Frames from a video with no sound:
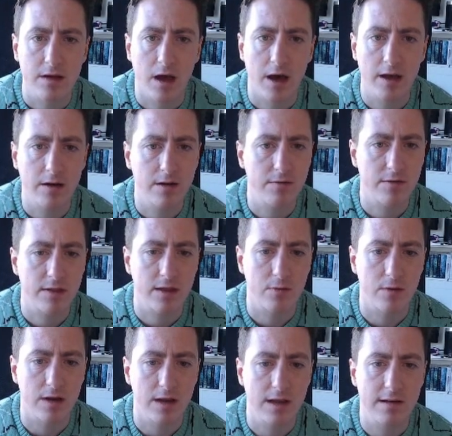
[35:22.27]
don't even think
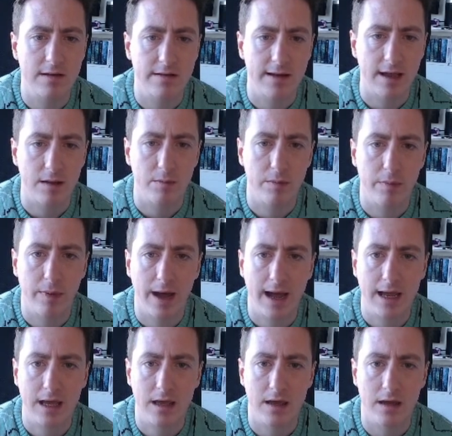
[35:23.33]
we need to take
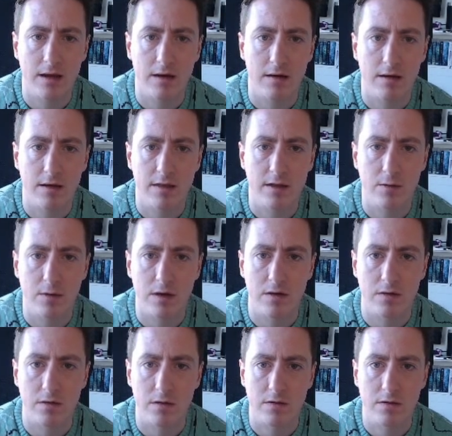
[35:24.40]
back here. I think we can
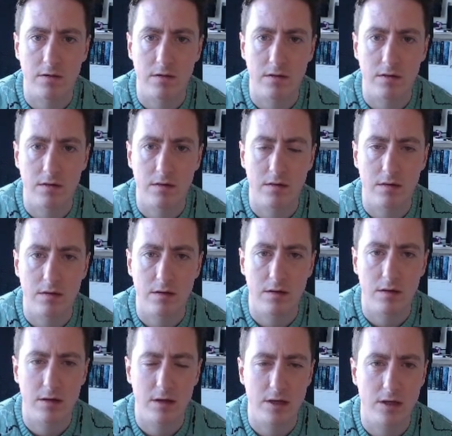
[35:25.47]
just
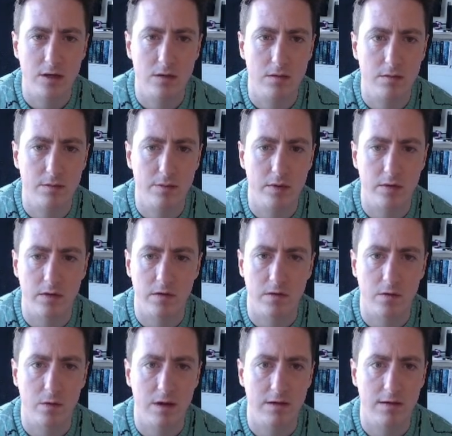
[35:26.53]
put the
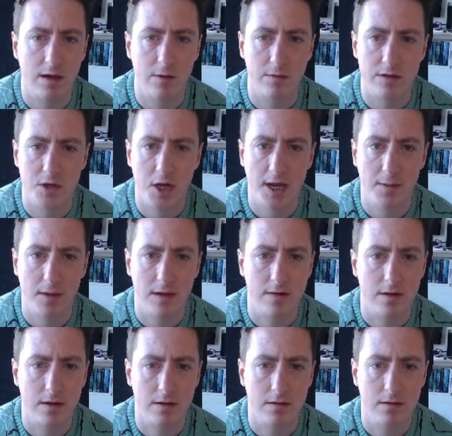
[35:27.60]
squeeze on with checkmate.
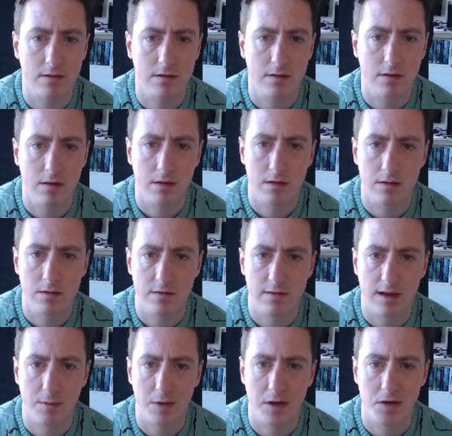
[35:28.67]

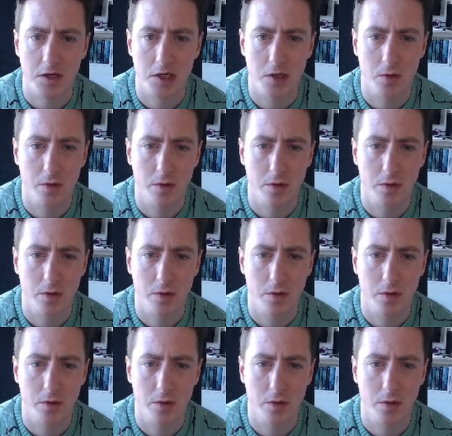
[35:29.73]
Checkmate in 2.